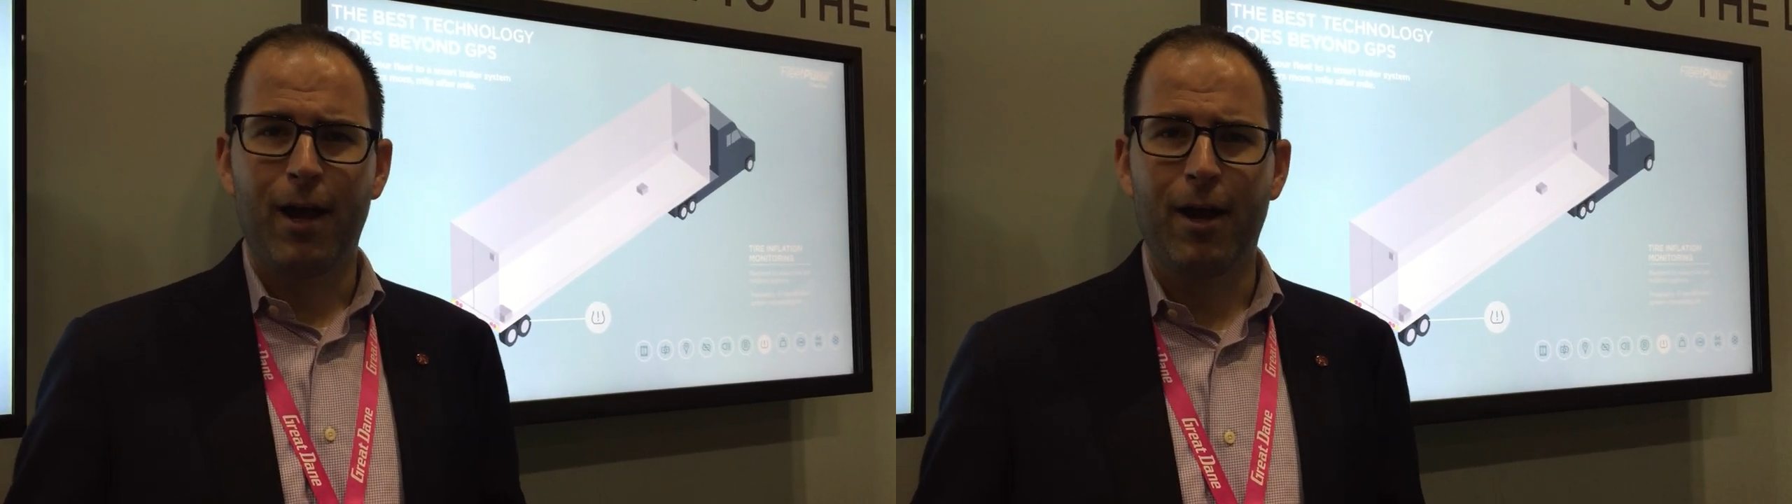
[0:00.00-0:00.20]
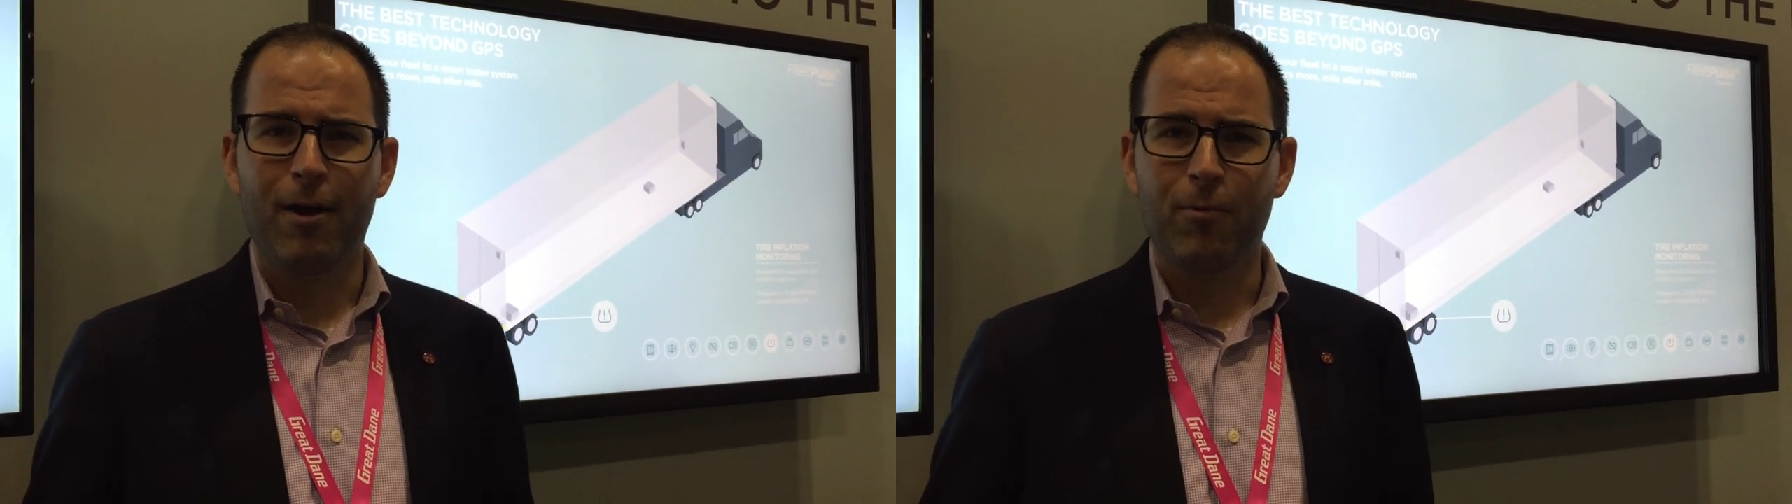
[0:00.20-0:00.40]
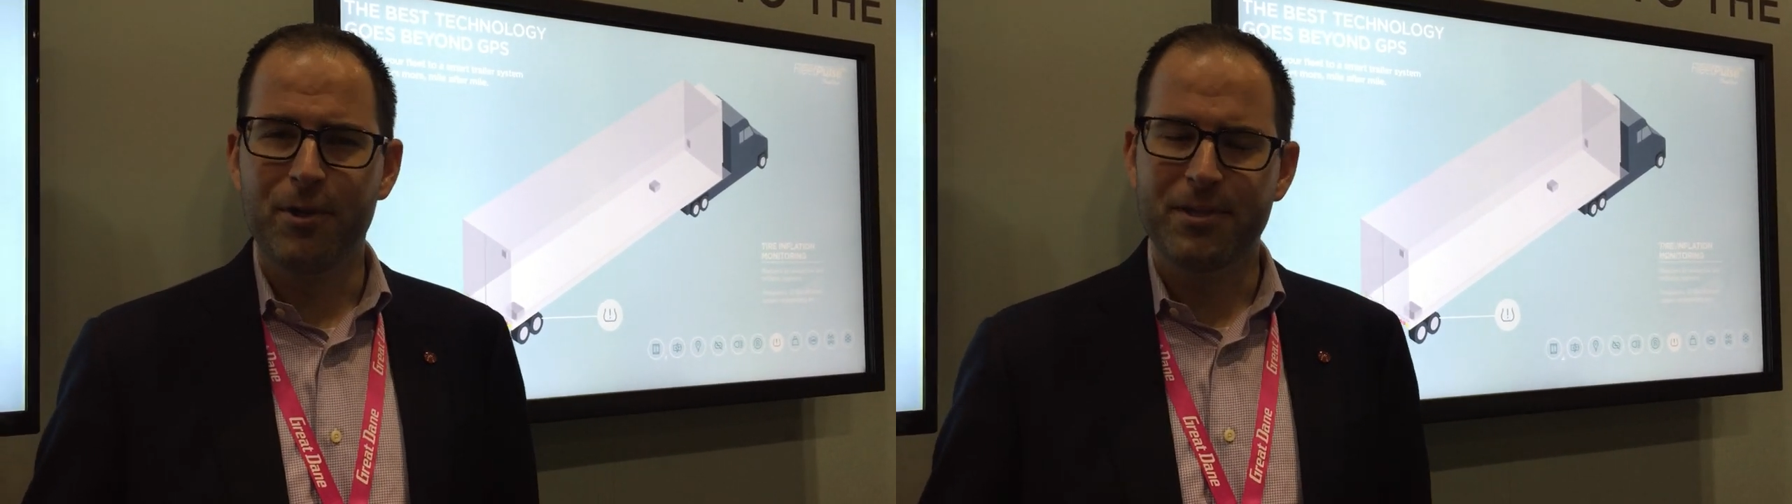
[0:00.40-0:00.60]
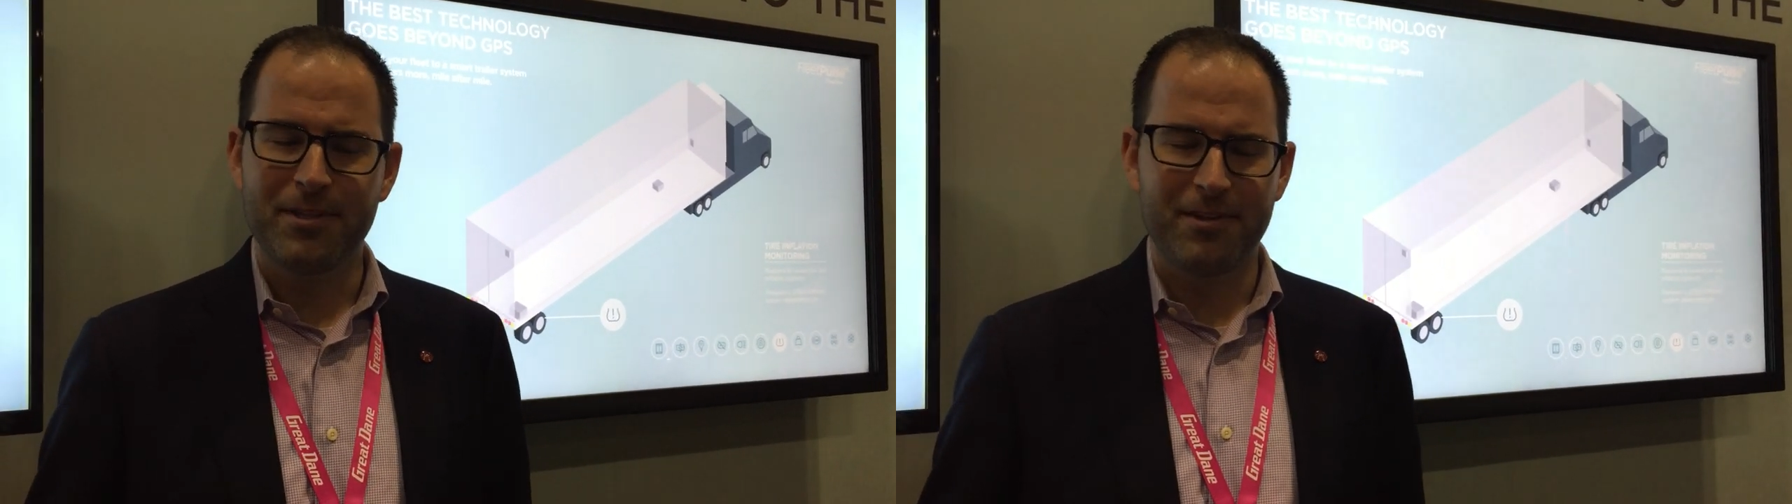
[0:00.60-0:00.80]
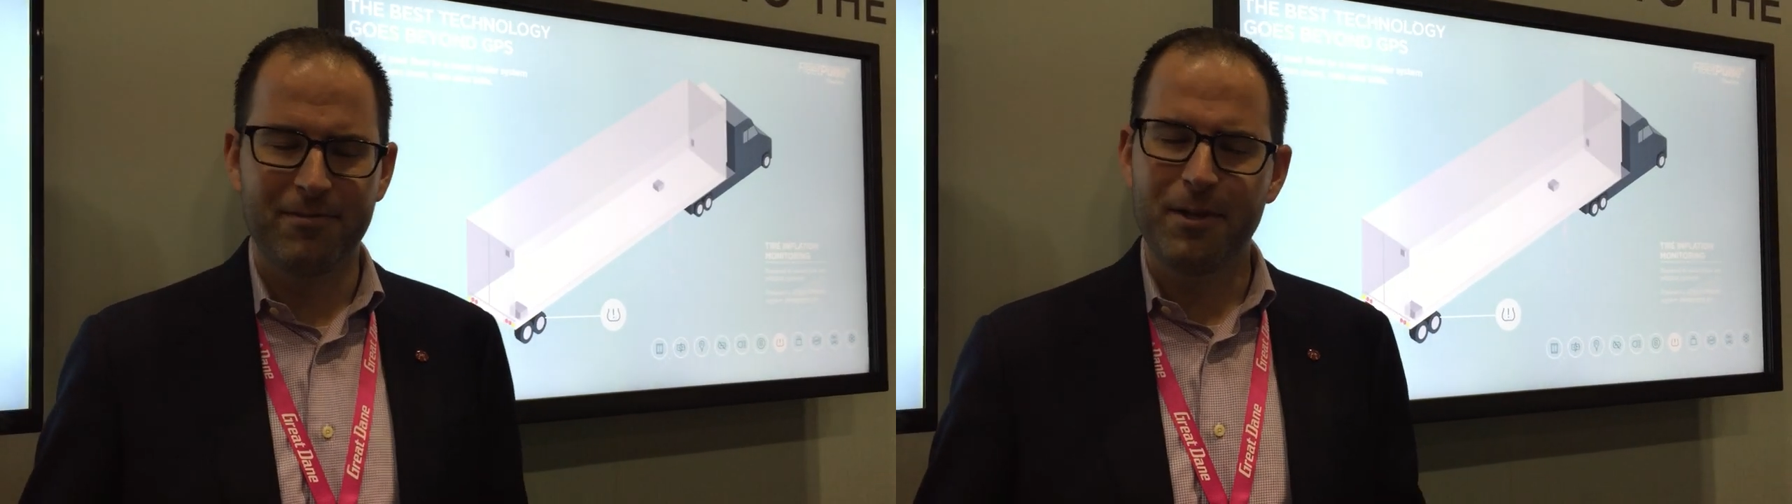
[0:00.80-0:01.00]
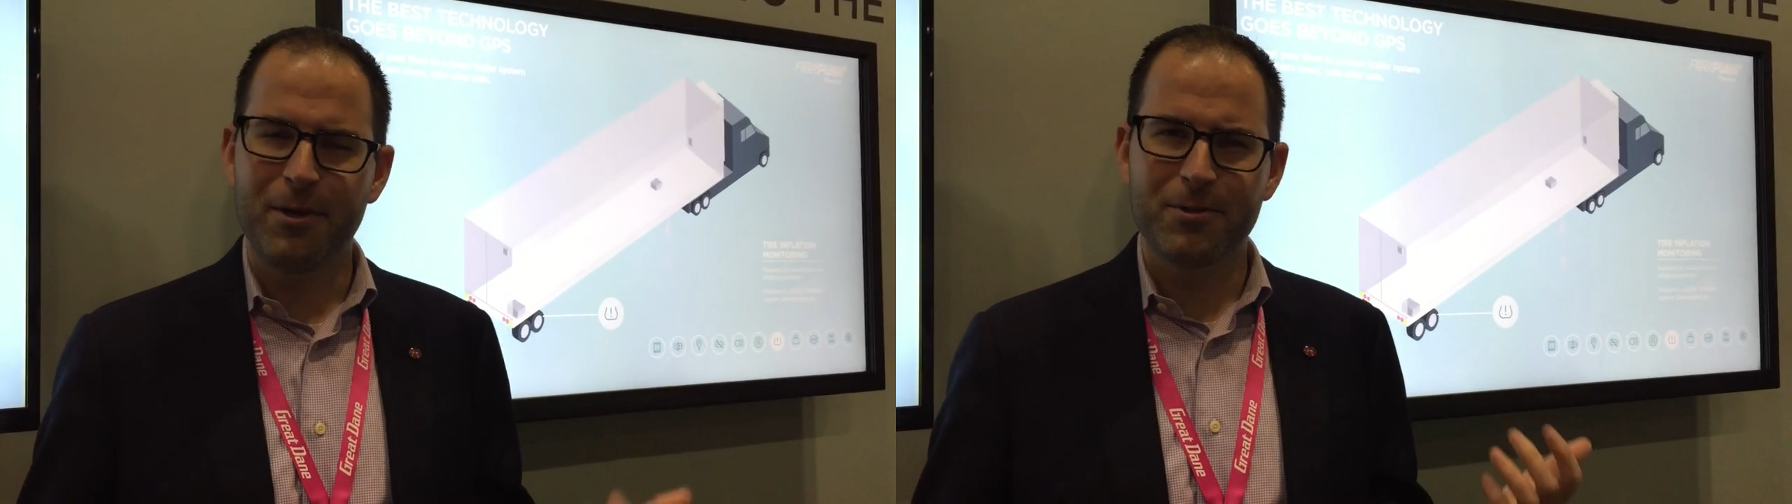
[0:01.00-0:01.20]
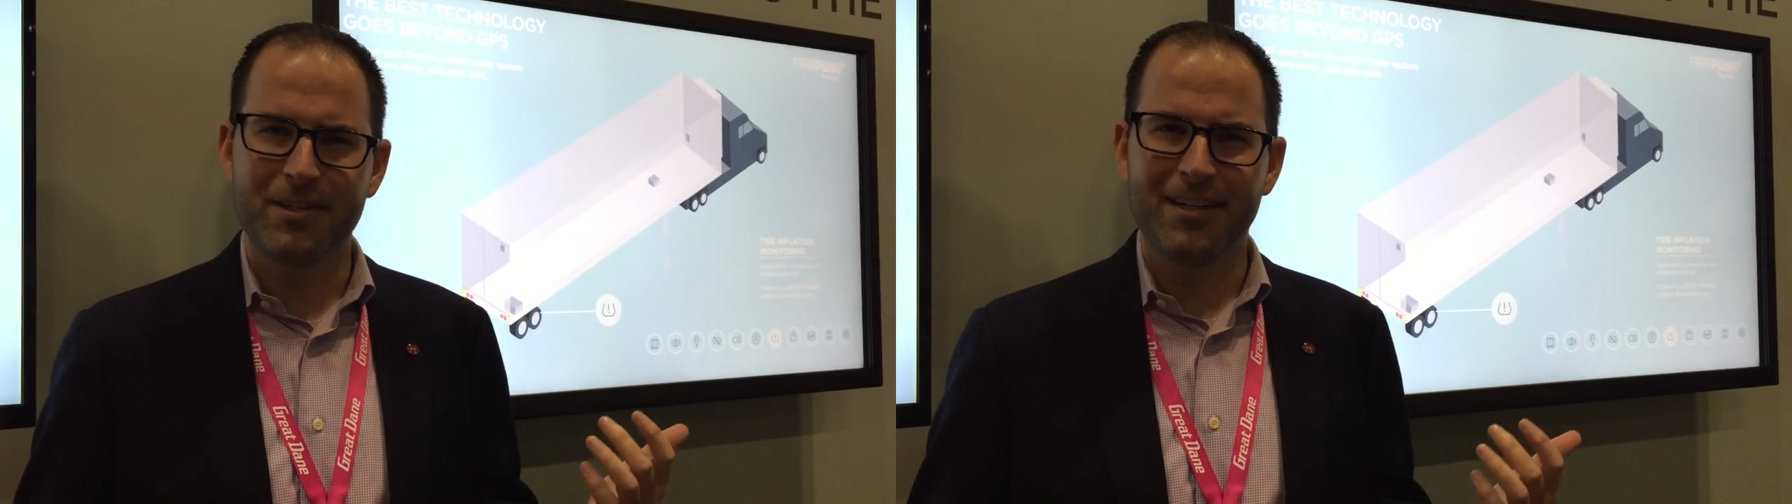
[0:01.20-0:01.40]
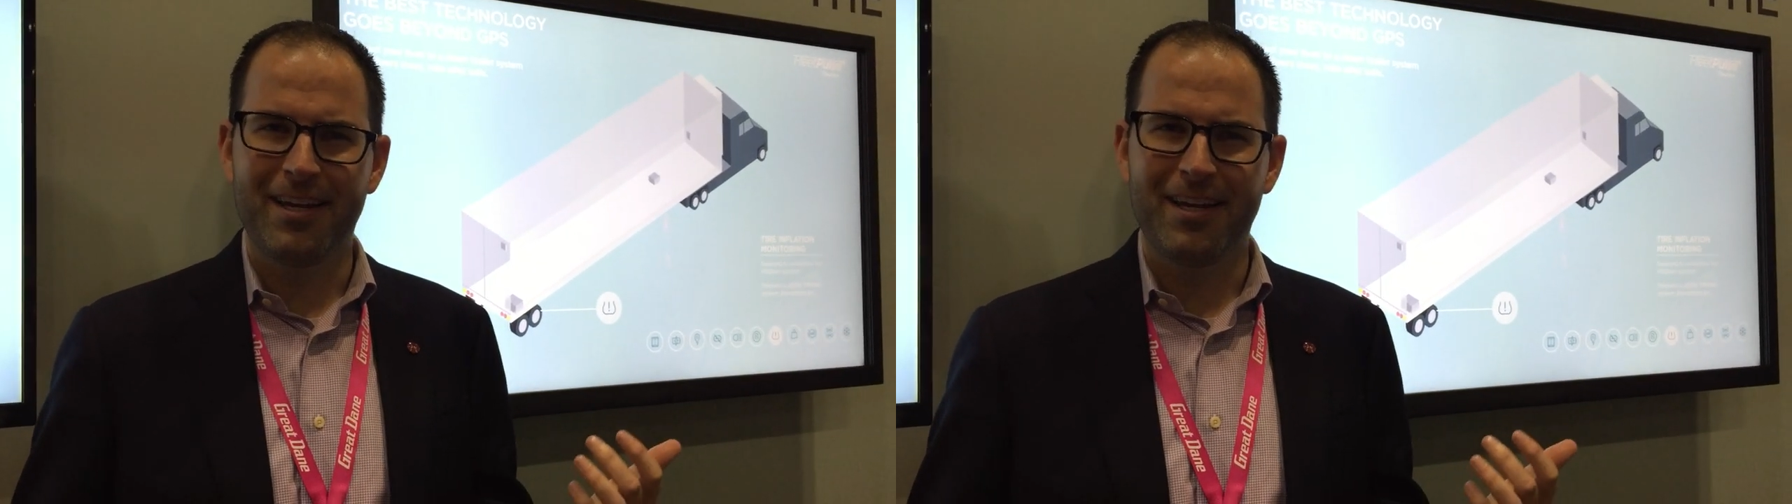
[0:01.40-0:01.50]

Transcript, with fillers: uh, where you can see videos and,